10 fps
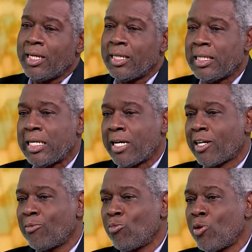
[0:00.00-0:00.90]
I
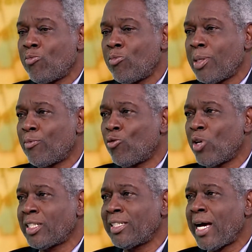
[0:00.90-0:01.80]
can remember
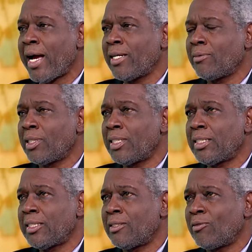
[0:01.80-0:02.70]
one night
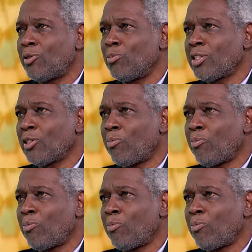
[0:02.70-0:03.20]
when Mr.